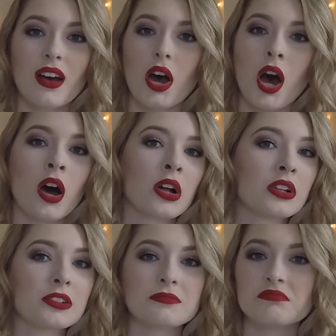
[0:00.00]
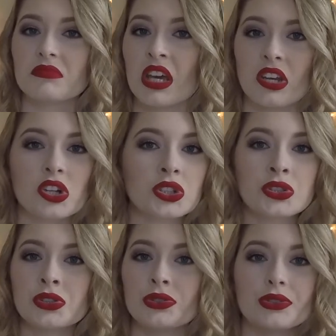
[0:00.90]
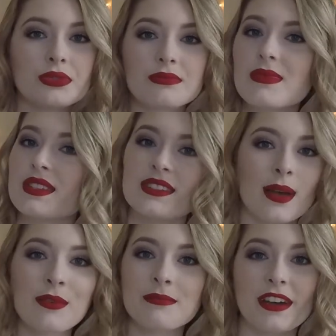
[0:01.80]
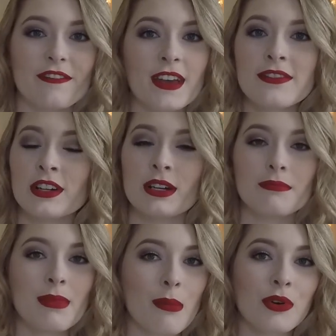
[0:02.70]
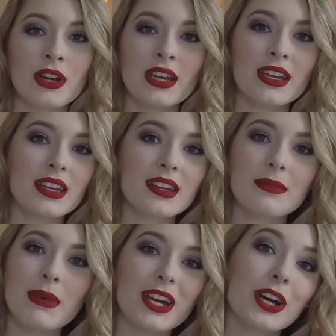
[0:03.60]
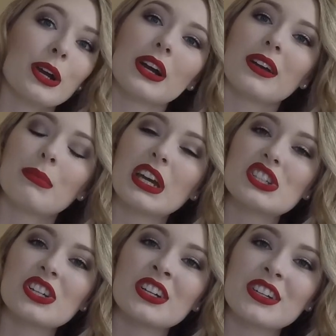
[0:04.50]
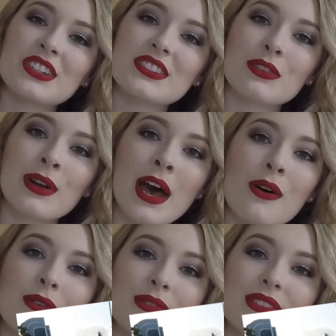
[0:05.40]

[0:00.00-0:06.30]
I'll include some of my favorite Memory Maker pictures around